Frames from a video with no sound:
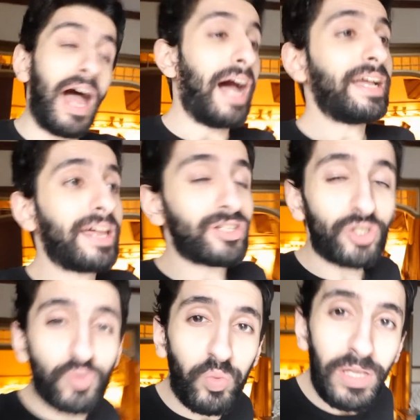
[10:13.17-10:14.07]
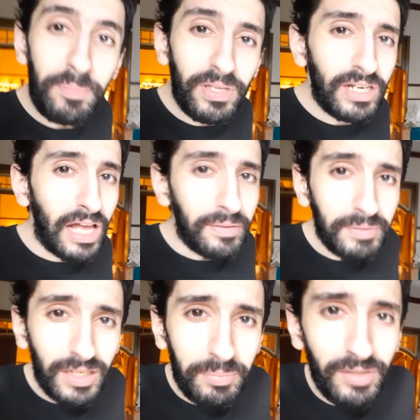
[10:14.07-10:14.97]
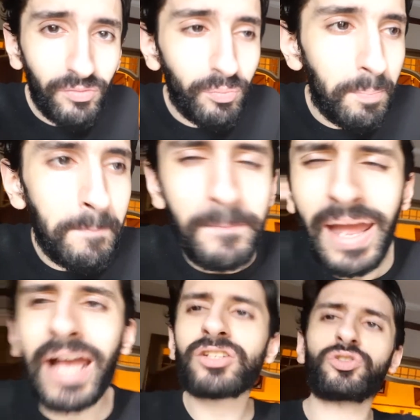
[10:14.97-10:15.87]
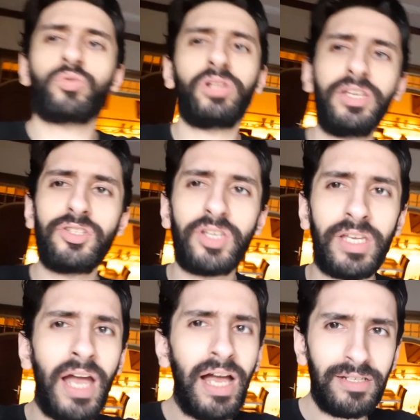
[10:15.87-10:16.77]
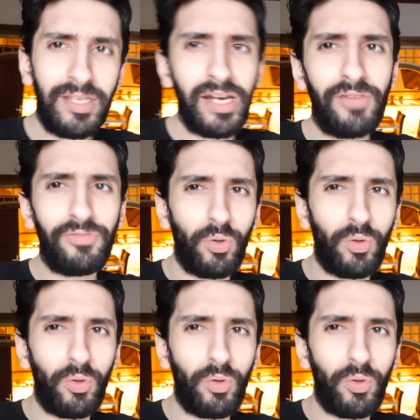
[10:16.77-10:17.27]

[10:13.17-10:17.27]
I gotta sweep in. I'm gonna be mass releasing content, I feel,